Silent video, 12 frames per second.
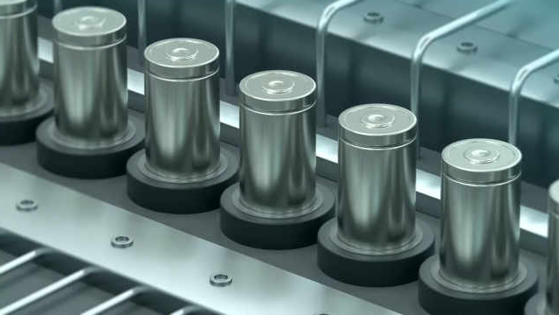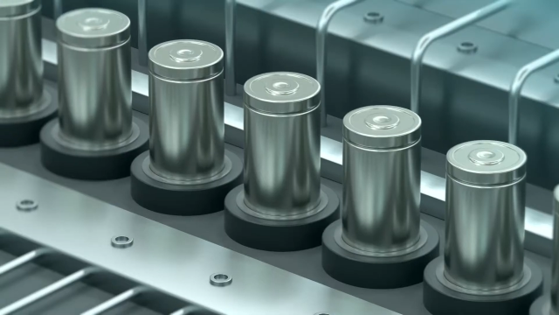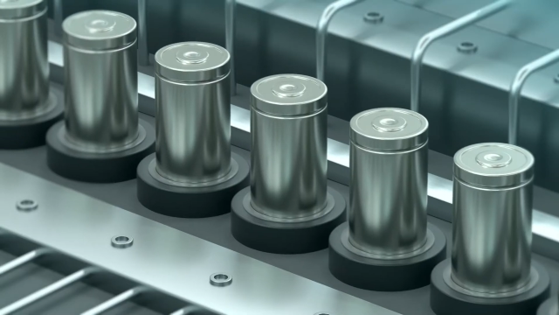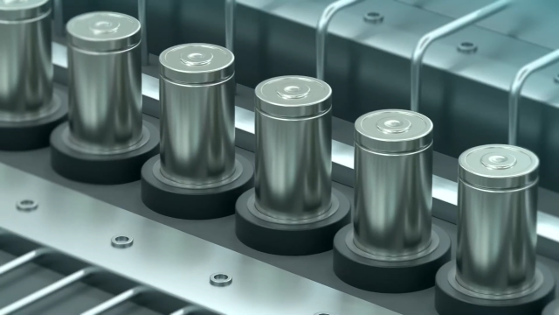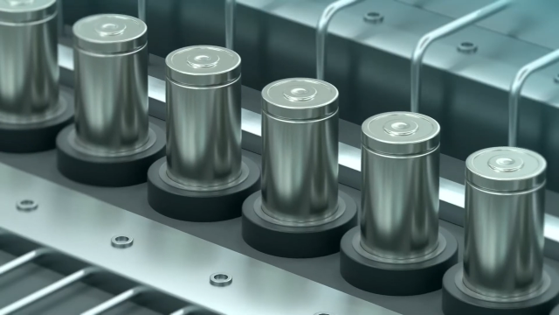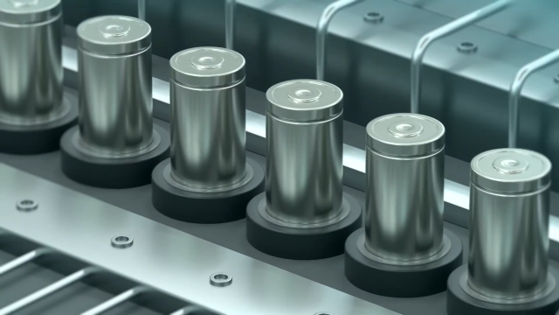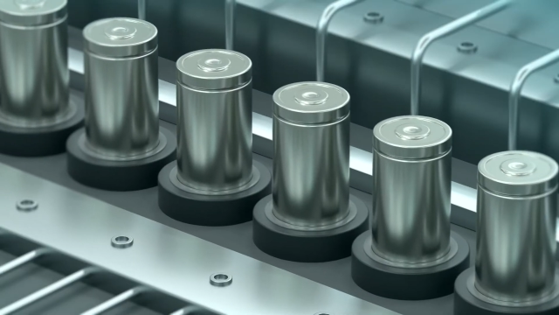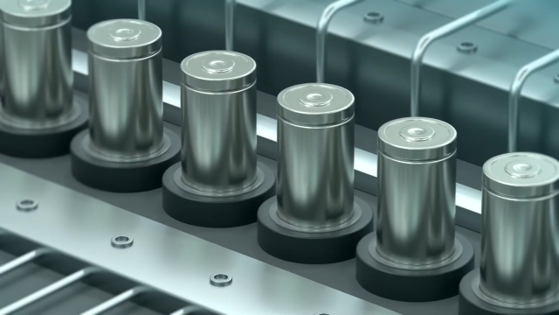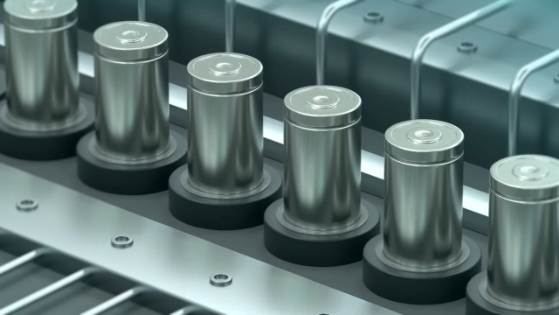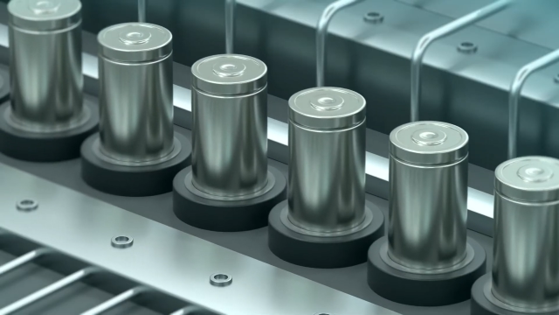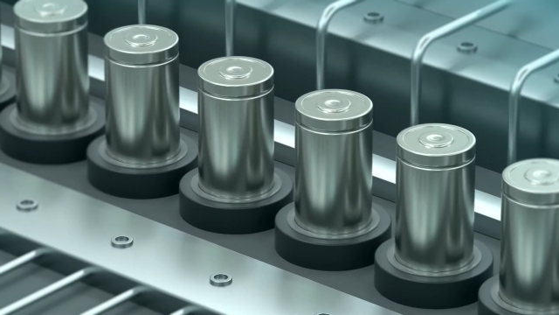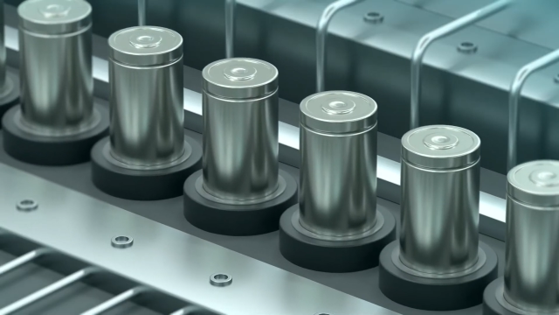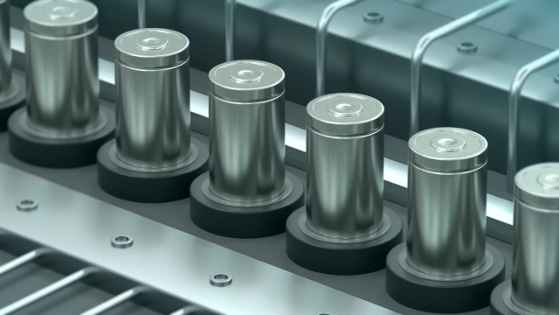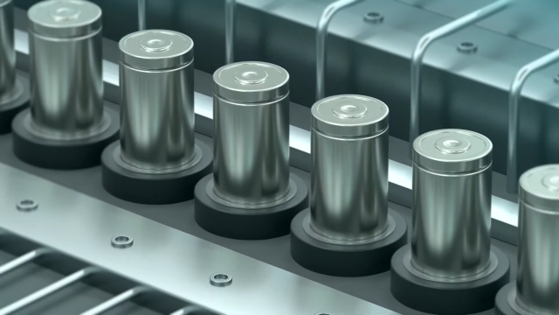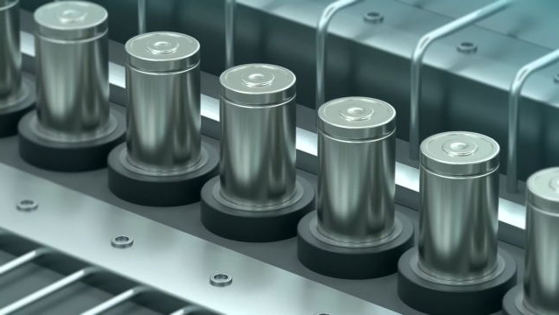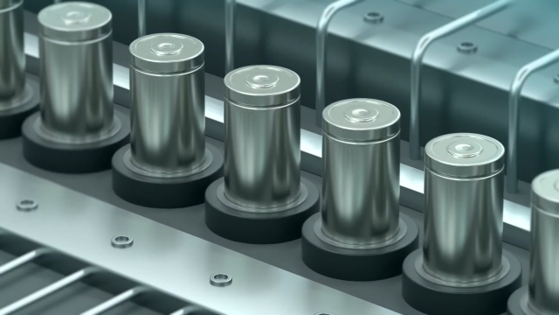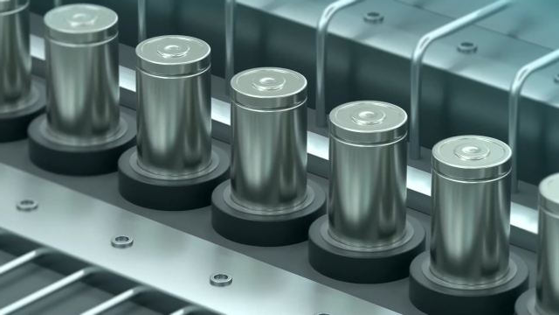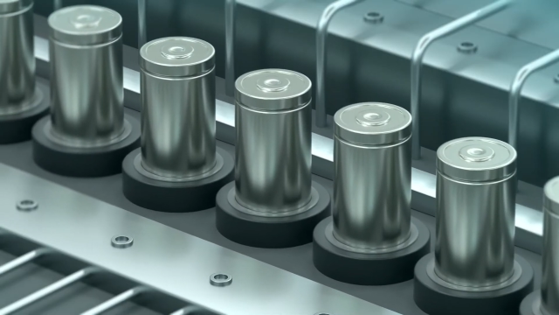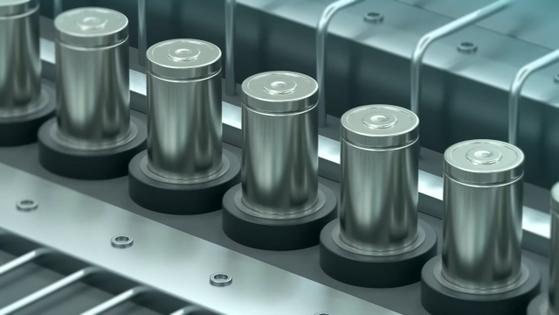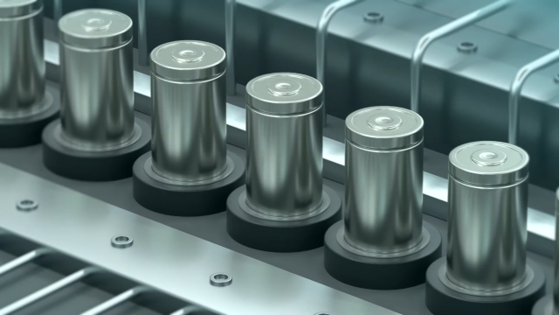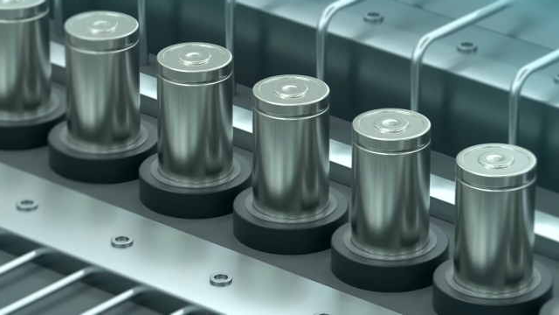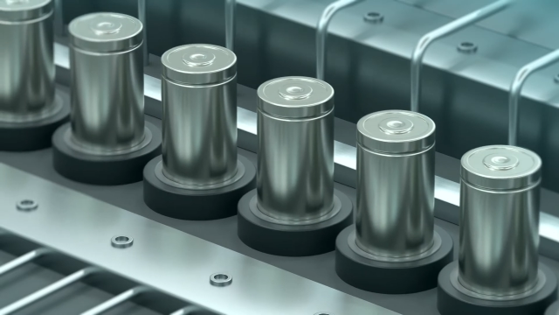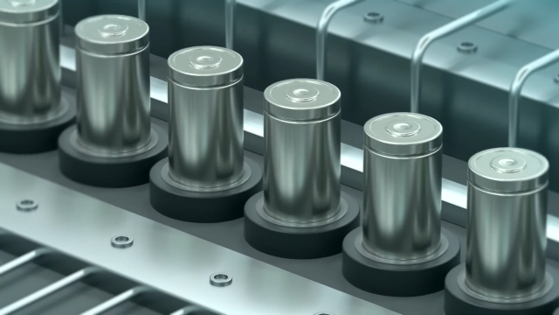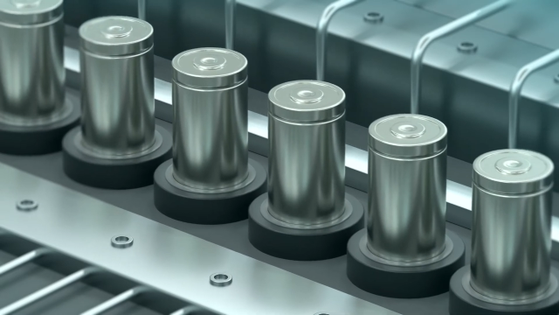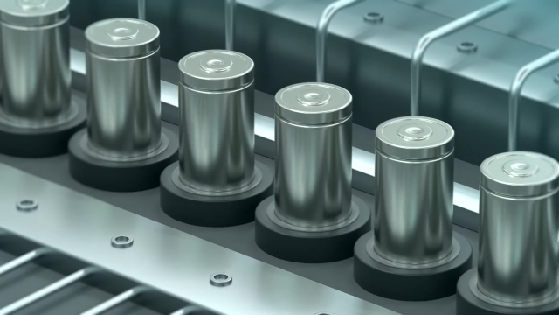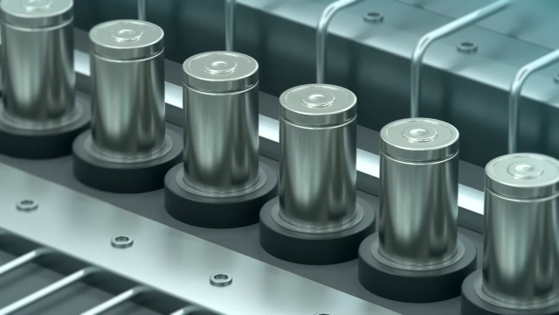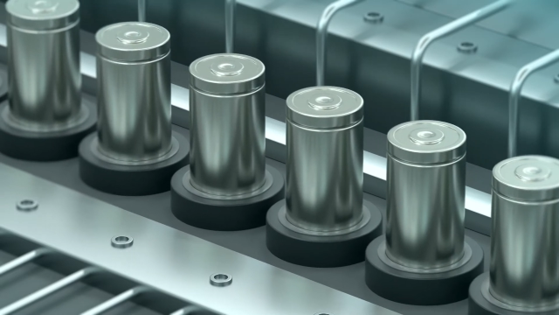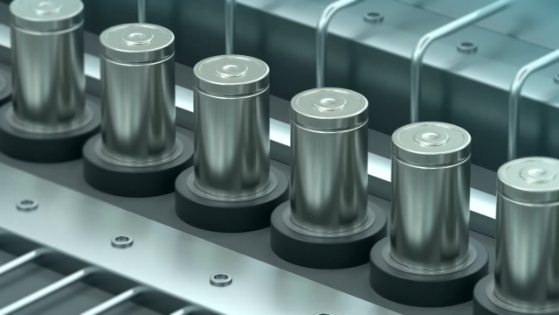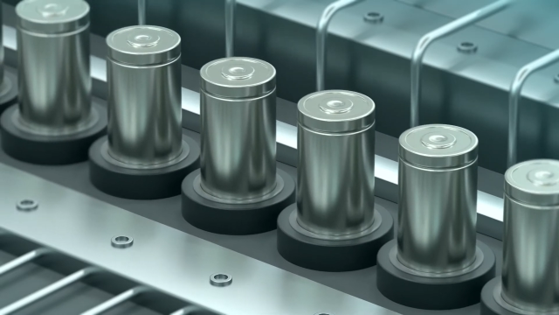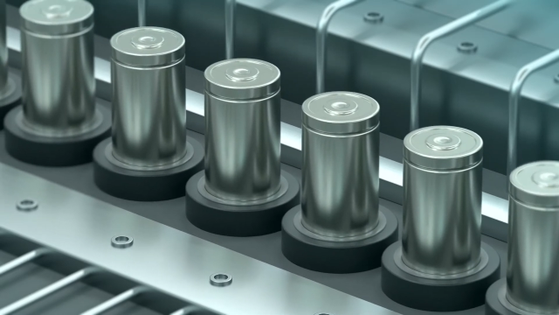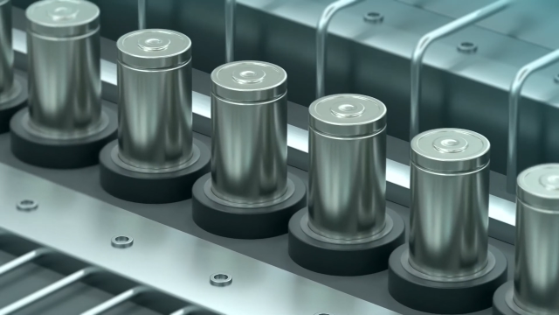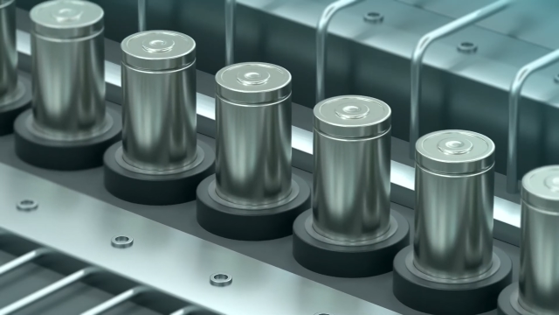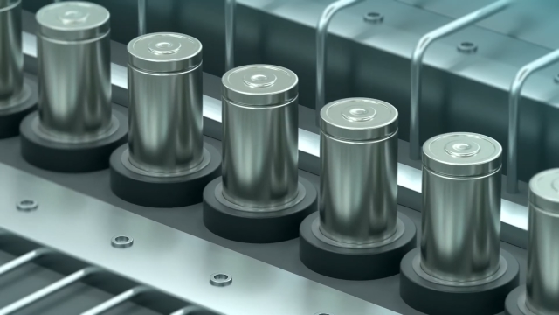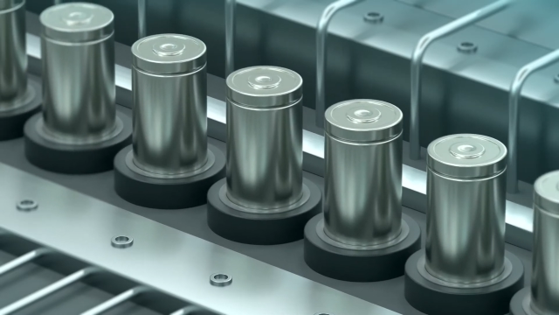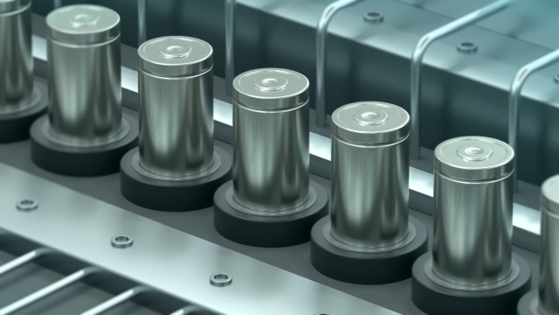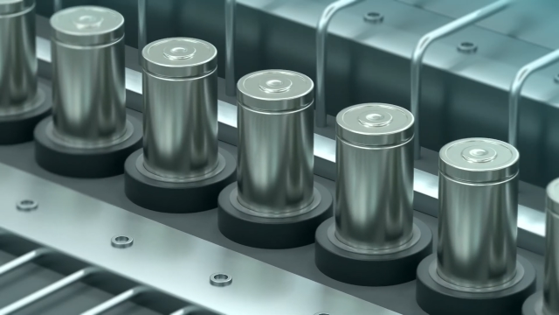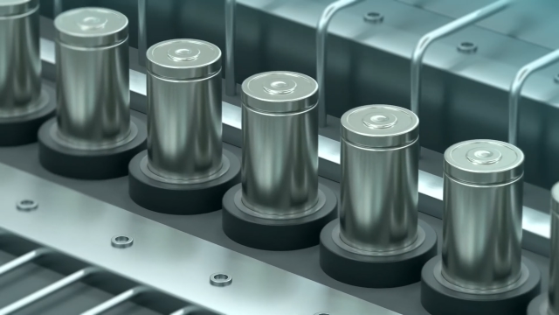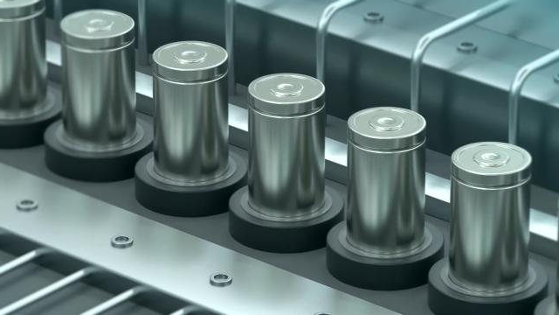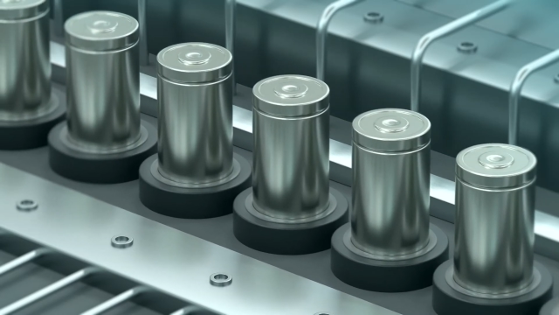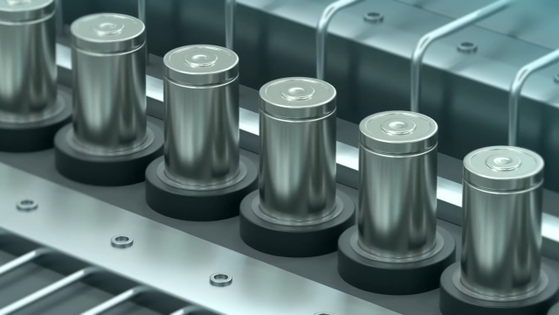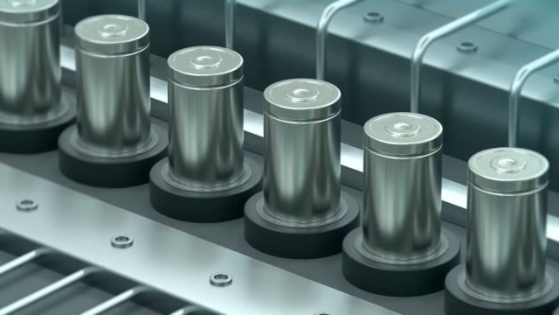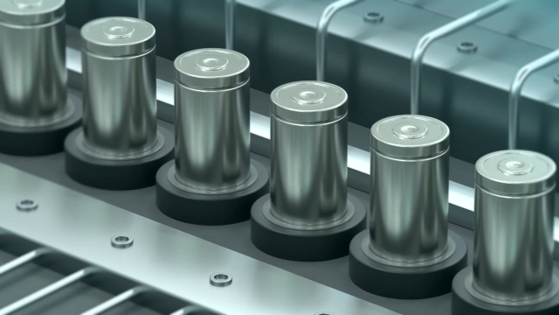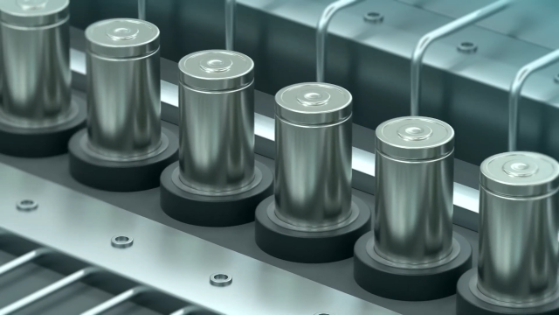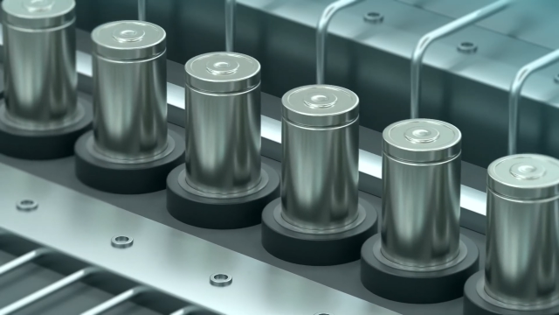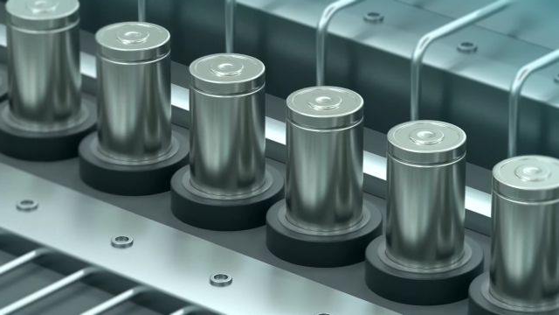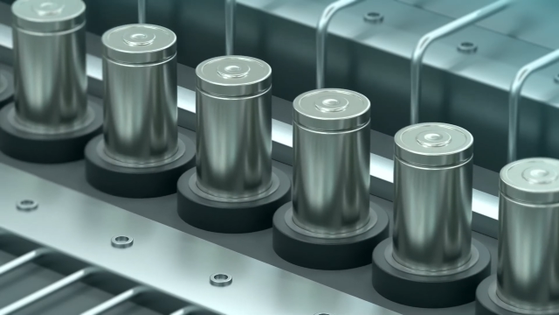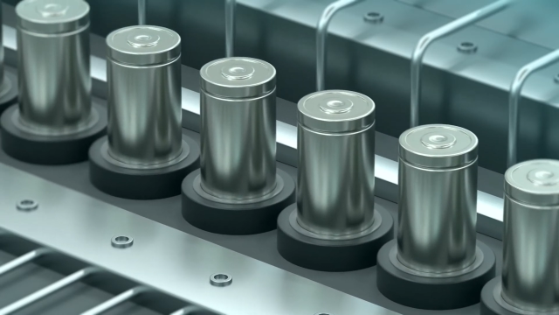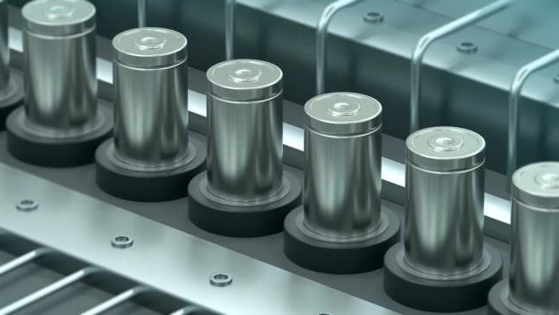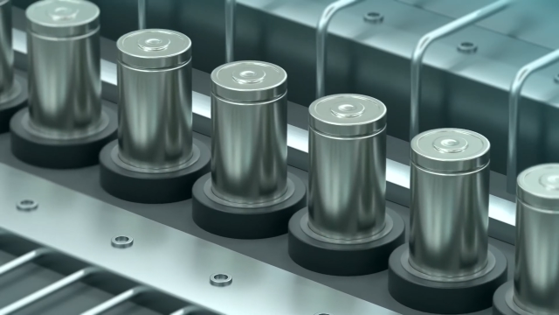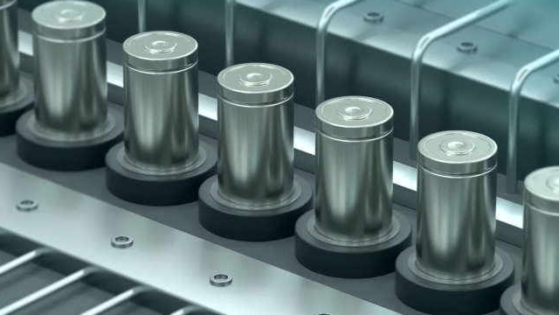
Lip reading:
[unreadable: no face in view]